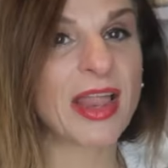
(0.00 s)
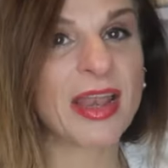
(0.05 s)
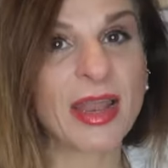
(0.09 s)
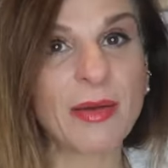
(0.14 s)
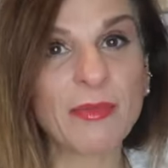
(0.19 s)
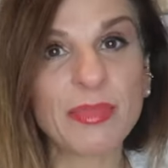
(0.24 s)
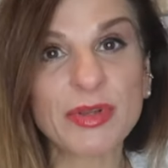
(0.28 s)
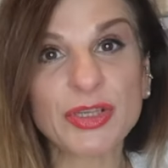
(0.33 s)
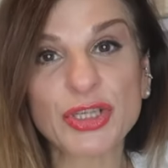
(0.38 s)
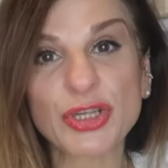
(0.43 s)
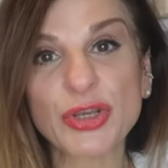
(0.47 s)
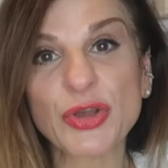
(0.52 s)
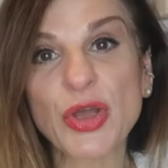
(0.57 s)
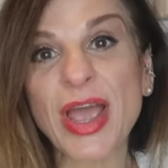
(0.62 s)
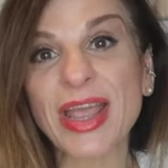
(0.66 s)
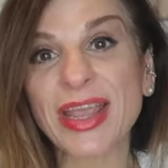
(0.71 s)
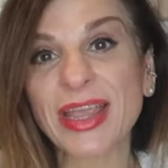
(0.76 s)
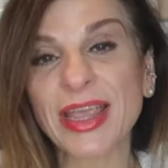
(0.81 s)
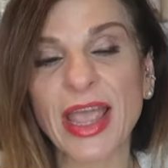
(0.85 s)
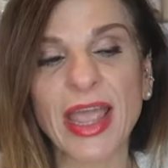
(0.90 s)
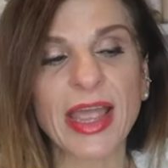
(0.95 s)
Number two,
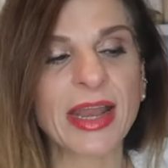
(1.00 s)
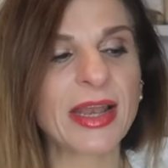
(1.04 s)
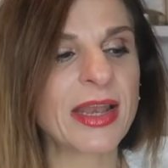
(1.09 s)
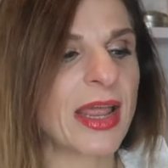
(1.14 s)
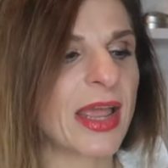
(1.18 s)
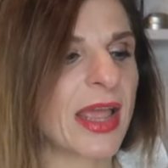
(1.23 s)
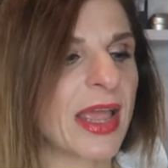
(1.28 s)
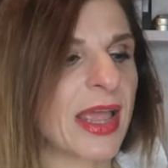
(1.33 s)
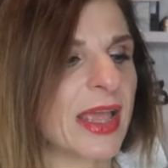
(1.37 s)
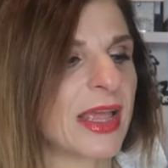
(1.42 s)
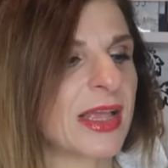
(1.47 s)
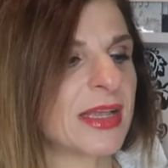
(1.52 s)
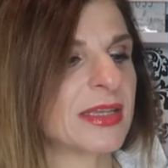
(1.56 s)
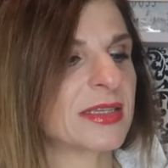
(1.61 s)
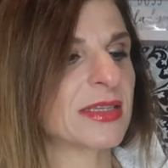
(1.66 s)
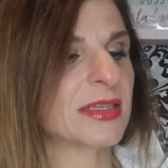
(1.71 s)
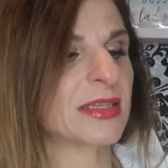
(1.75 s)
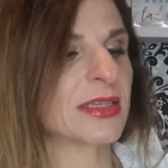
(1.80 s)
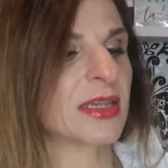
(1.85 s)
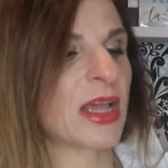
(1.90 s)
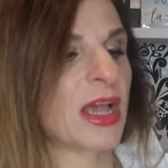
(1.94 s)
again,
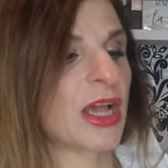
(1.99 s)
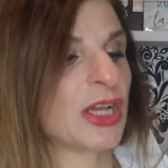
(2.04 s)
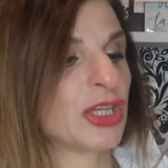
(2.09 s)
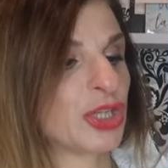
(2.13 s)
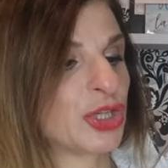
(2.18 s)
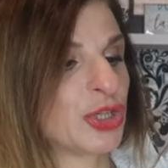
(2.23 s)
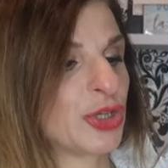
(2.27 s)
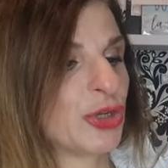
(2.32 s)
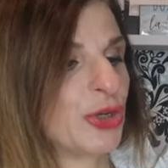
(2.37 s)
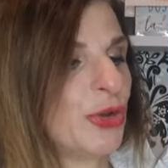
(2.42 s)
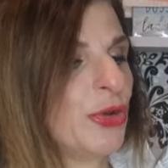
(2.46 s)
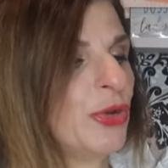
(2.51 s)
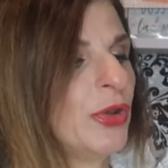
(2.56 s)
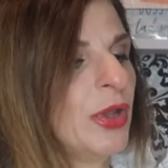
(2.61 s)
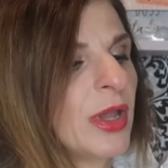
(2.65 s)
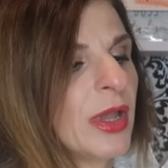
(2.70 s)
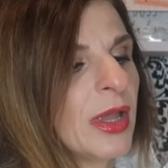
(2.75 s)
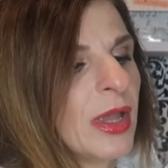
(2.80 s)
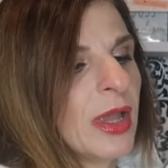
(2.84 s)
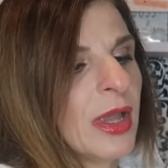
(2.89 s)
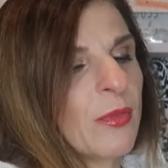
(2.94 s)
is a shoe.
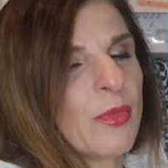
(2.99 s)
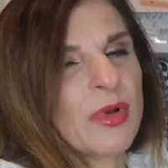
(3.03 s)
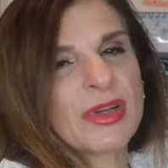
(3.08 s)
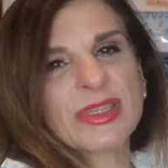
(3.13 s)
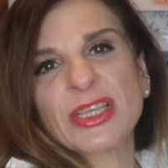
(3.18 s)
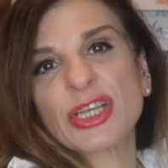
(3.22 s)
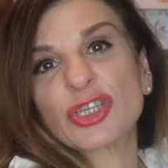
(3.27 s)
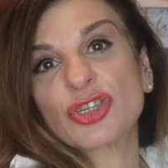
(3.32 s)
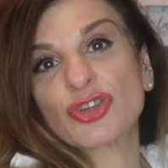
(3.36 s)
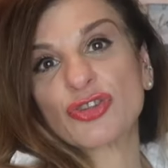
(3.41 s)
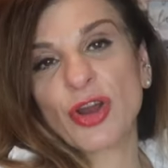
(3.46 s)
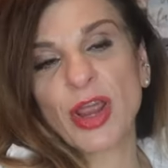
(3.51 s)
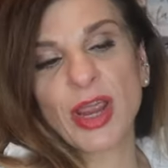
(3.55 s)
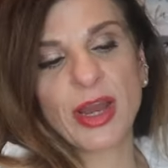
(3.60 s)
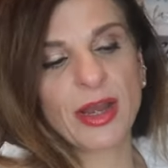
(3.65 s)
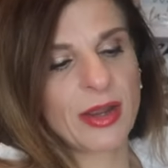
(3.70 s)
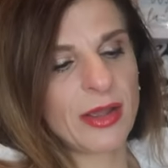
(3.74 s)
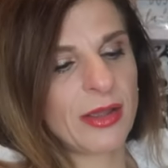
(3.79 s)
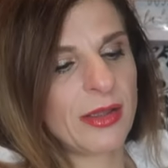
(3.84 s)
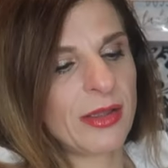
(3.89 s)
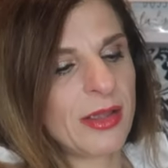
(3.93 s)
Well, it's a
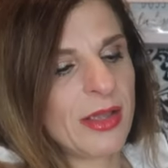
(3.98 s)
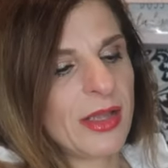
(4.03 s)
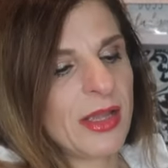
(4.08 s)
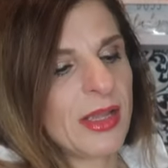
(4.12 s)
trainer.